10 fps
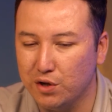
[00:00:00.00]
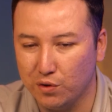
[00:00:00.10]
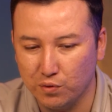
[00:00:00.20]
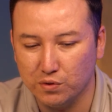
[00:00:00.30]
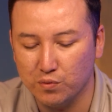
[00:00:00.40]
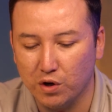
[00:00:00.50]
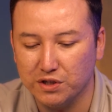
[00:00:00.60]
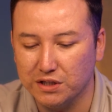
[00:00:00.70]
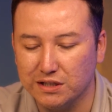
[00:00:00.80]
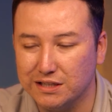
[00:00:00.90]
video, who's
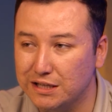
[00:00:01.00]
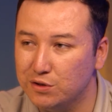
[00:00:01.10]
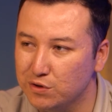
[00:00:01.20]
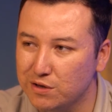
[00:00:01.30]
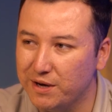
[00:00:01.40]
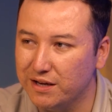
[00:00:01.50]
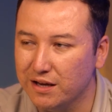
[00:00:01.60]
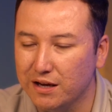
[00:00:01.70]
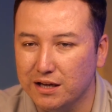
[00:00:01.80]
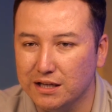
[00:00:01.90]
watching this T2 debate,
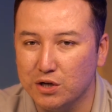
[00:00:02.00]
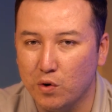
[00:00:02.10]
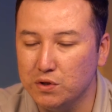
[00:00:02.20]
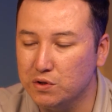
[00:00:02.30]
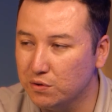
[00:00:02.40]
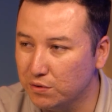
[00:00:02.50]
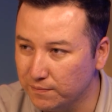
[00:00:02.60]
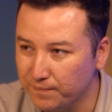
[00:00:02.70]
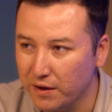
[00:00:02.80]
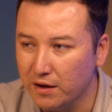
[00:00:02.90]
is going
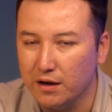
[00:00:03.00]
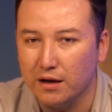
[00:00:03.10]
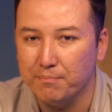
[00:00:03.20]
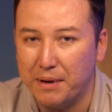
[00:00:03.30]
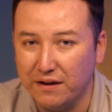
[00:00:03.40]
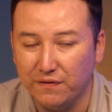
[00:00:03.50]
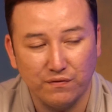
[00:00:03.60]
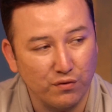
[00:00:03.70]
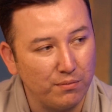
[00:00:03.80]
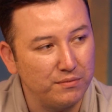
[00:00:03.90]
to
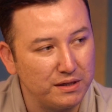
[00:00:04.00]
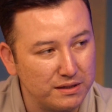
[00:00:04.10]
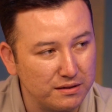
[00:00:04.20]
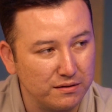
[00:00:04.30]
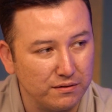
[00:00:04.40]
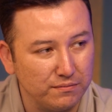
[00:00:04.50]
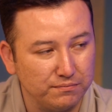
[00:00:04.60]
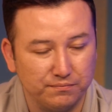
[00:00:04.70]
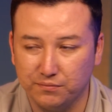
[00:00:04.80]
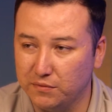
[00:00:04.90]
benefit from this
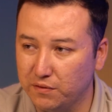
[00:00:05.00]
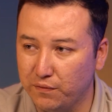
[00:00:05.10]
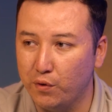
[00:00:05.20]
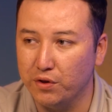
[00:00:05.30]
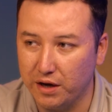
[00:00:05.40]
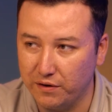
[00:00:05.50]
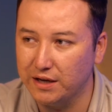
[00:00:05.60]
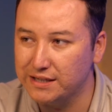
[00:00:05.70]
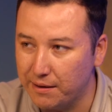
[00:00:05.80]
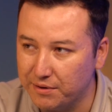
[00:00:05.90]
for their
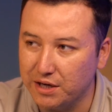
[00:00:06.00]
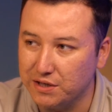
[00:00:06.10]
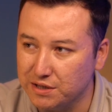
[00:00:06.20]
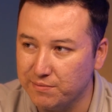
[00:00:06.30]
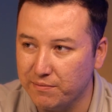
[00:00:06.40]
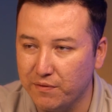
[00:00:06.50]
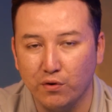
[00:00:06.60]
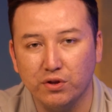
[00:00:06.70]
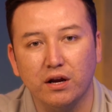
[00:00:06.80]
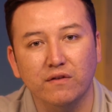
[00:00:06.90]
examinations, maybe
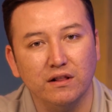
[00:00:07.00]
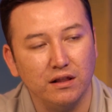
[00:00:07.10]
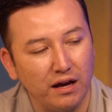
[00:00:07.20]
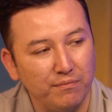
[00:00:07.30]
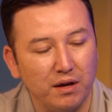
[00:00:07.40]
for their even life.